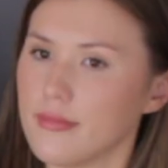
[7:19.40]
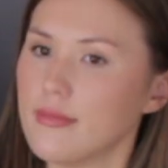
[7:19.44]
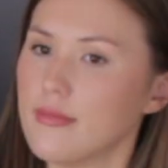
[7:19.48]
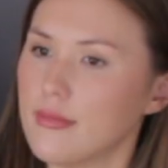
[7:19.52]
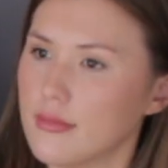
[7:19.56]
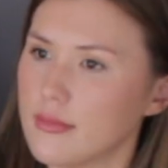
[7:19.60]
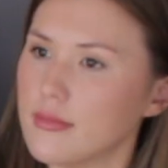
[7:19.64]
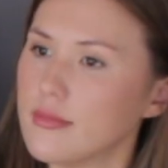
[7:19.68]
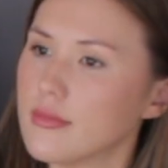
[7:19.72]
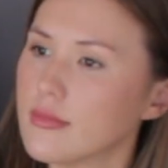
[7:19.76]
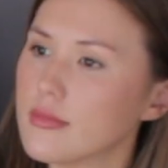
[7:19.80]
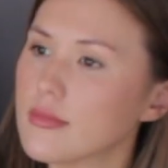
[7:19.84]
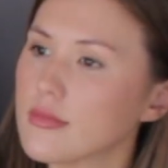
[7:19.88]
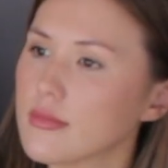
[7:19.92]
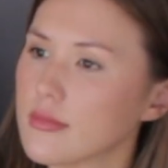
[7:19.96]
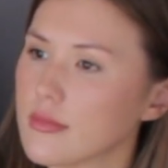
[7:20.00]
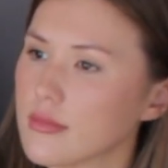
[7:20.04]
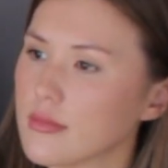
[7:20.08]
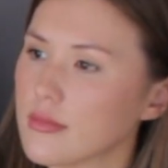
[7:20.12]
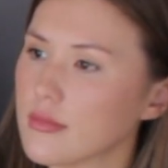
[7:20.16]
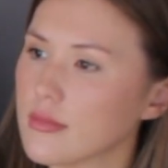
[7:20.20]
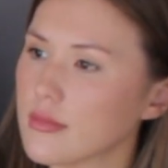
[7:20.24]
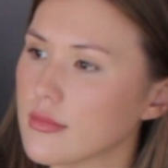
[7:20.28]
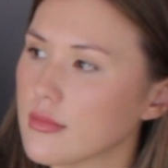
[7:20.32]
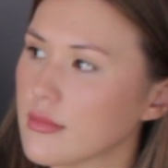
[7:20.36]

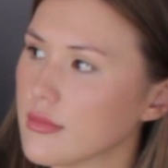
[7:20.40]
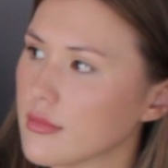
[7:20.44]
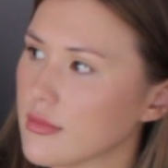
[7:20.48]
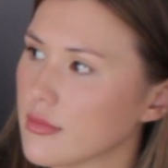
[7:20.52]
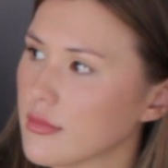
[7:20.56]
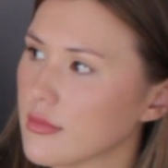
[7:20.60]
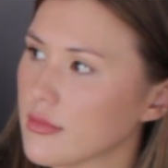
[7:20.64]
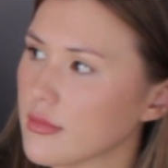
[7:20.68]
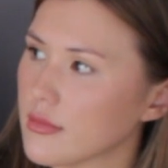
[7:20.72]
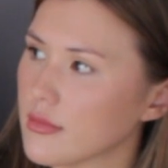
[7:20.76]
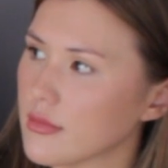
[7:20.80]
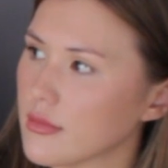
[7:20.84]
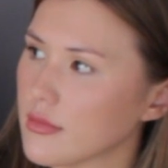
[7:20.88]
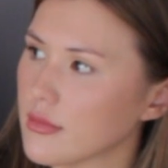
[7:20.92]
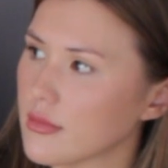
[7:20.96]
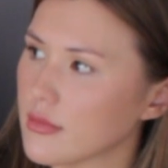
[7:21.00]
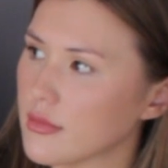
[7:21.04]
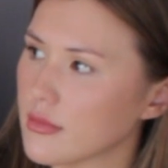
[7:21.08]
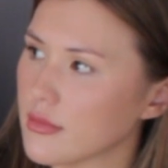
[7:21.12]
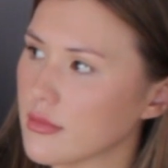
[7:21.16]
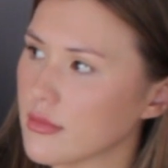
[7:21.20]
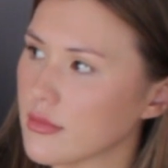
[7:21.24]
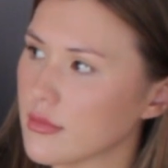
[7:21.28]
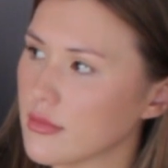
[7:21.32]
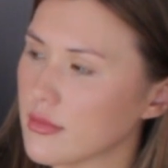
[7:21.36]

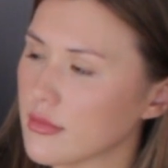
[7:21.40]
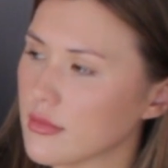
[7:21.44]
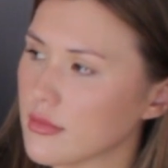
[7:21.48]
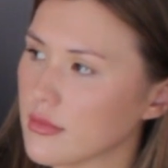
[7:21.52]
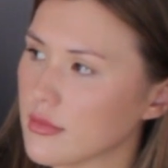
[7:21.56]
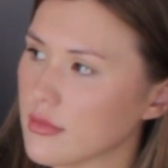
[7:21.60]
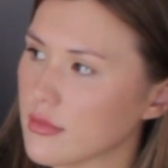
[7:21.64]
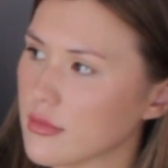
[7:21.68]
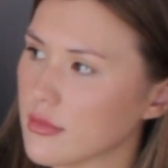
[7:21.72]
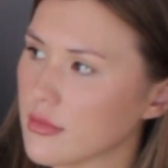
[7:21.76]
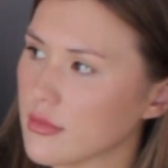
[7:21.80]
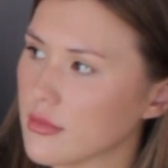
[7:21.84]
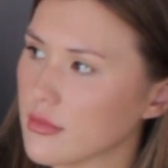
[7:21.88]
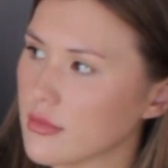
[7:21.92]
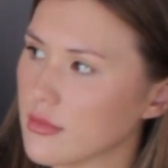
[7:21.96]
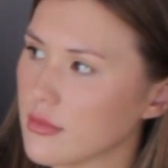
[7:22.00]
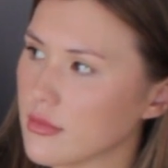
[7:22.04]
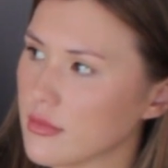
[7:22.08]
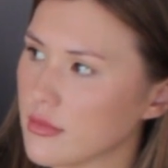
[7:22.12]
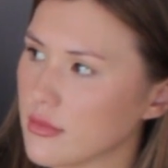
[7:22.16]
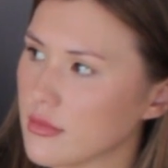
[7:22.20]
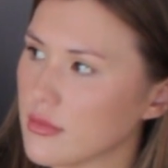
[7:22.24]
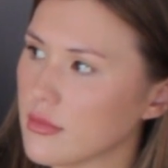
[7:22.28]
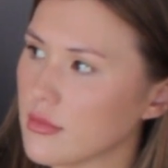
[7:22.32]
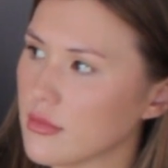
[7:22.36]

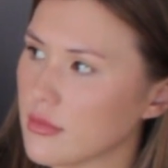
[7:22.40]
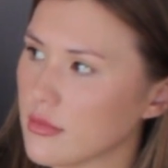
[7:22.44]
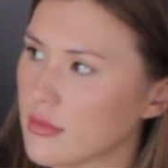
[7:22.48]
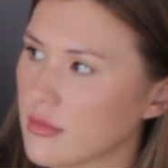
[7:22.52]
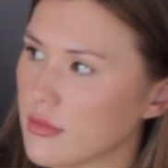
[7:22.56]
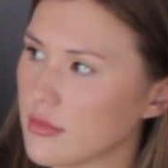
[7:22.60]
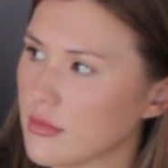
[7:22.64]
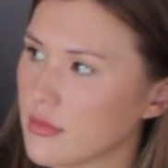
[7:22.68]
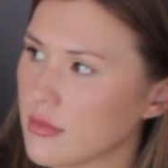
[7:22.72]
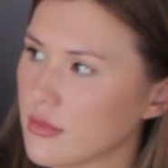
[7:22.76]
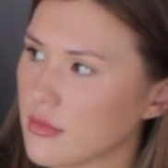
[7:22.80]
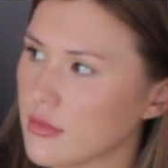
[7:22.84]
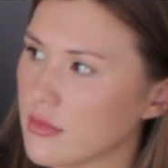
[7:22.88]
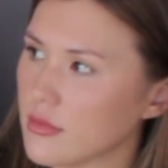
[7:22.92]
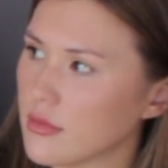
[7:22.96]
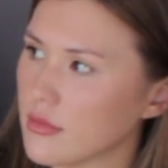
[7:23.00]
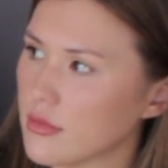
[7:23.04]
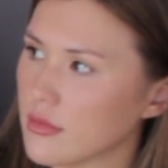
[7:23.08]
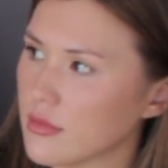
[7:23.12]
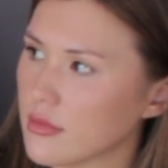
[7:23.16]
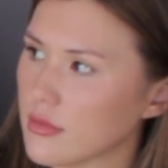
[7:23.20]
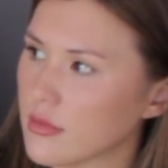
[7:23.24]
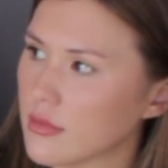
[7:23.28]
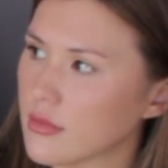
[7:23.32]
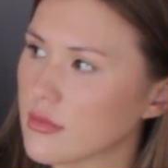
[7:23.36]

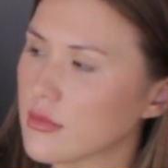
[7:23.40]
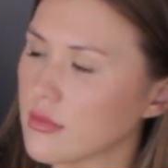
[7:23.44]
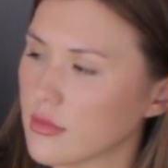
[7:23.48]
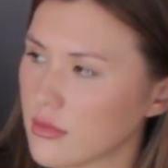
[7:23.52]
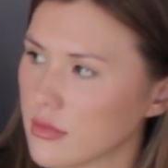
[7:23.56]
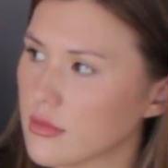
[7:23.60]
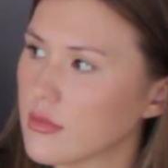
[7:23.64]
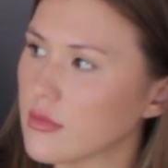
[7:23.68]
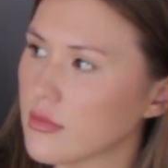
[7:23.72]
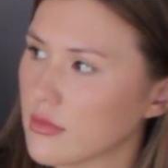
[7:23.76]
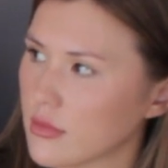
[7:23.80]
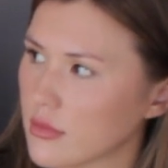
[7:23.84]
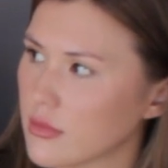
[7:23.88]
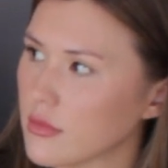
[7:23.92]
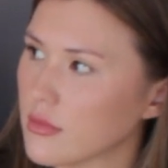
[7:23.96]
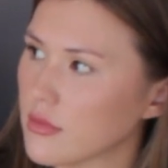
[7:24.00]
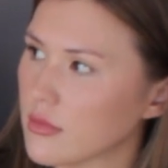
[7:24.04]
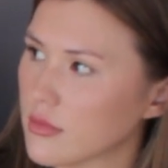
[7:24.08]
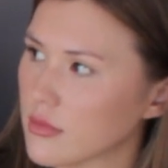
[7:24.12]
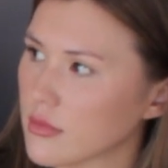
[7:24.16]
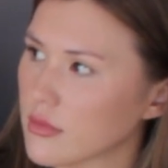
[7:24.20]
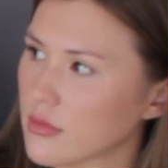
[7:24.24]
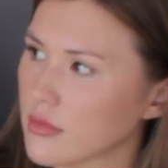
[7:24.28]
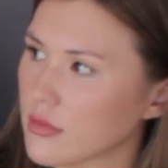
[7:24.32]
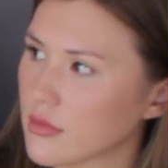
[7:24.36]

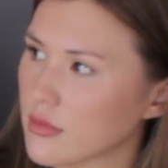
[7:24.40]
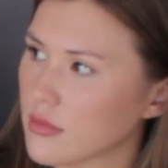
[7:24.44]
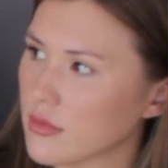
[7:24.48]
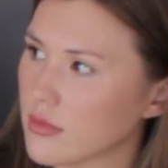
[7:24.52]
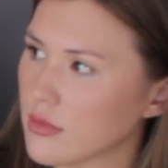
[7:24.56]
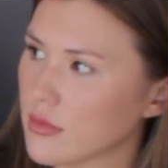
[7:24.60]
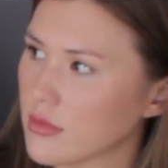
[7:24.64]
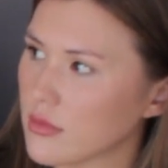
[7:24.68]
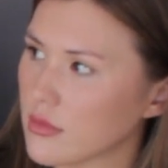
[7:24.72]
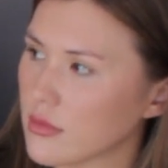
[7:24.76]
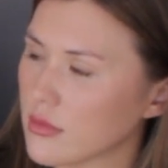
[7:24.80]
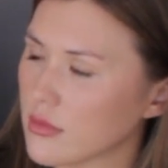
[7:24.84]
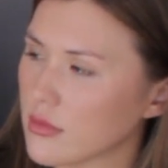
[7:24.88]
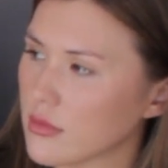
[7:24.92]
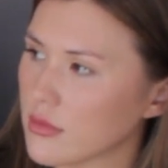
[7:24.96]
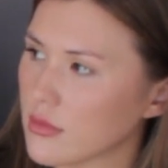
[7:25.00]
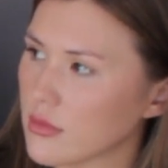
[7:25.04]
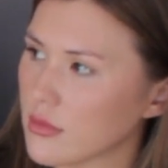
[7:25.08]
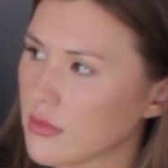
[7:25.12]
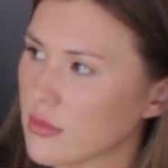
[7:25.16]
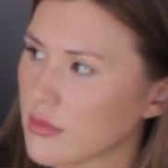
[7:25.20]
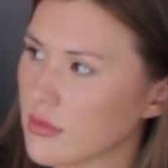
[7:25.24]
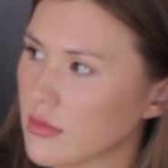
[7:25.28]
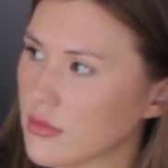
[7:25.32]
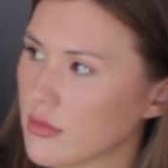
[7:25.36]

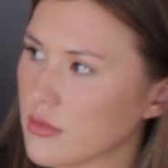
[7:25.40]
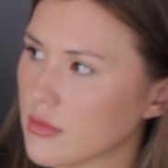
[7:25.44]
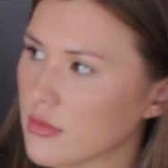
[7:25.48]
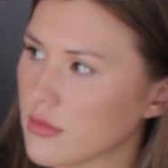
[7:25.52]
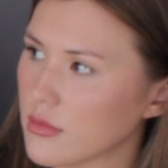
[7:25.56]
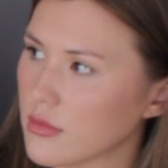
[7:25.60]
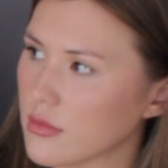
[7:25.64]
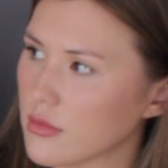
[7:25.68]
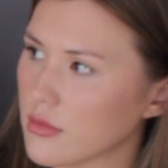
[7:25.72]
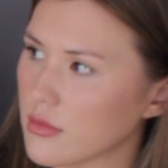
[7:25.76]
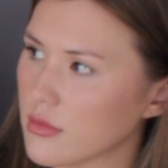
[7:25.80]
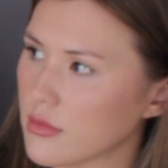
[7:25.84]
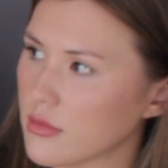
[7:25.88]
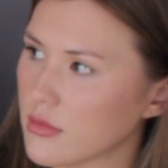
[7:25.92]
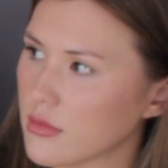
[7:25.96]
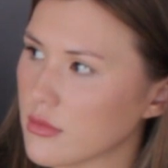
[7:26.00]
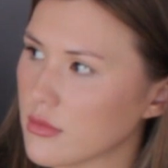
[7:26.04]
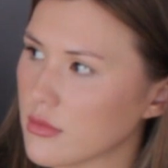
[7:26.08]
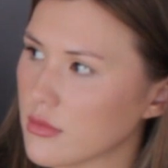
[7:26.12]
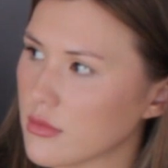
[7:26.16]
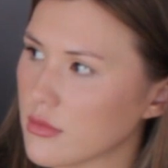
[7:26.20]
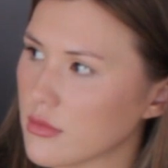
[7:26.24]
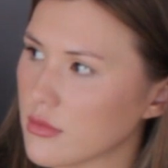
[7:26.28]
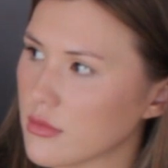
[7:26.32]
[no speech]